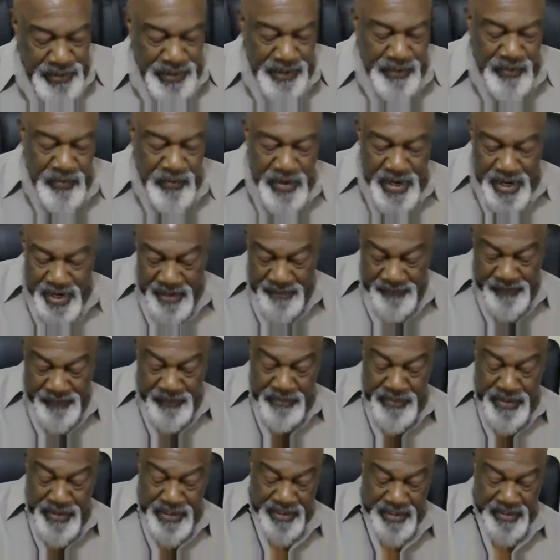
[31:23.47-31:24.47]
get ready
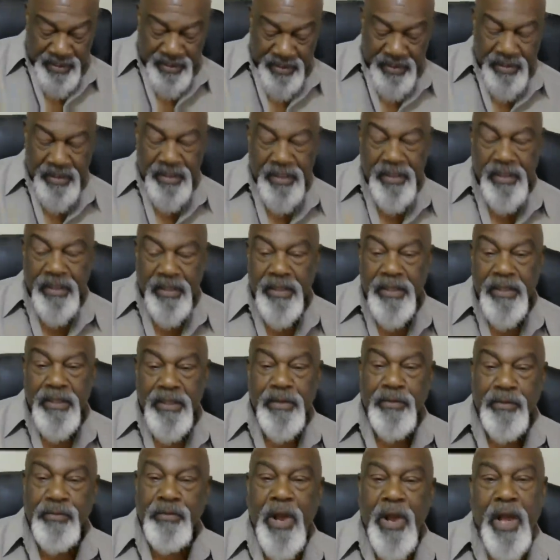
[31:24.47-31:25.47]
for me
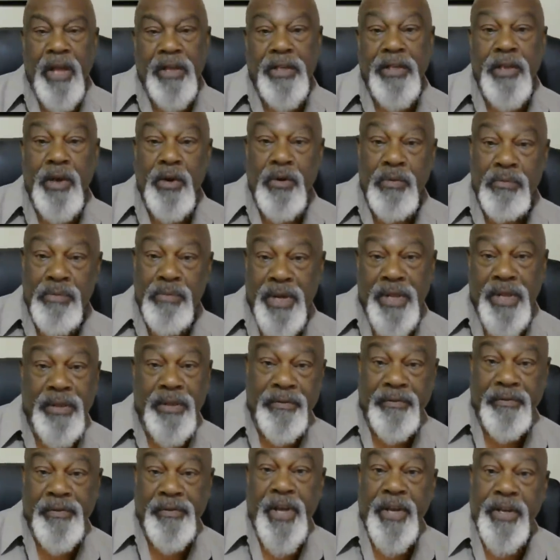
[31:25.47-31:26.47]
to rock your
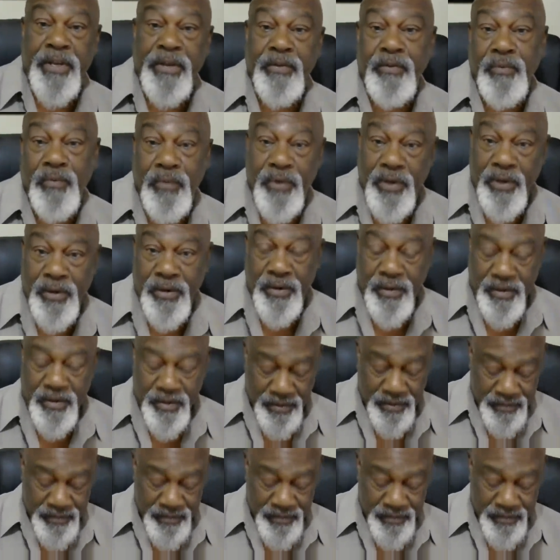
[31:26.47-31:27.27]
motherfucking world.